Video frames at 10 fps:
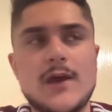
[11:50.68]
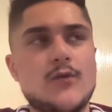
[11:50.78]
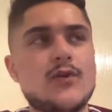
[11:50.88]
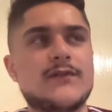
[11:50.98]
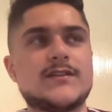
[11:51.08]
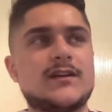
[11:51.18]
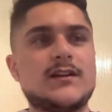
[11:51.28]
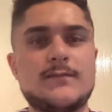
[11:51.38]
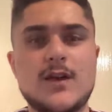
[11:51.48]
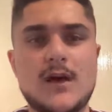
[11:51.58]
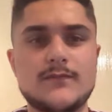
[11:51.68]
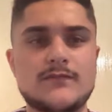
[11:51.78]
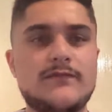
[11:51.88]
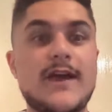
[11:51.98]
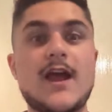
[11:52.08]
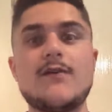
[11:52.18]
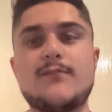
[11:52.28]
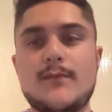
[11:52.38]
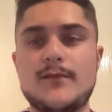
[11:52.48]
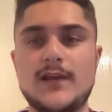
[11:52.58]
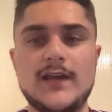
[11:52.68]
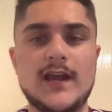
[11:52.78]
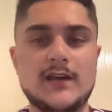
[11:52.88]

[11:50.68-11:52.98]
all of a sudden it becomes very popular again,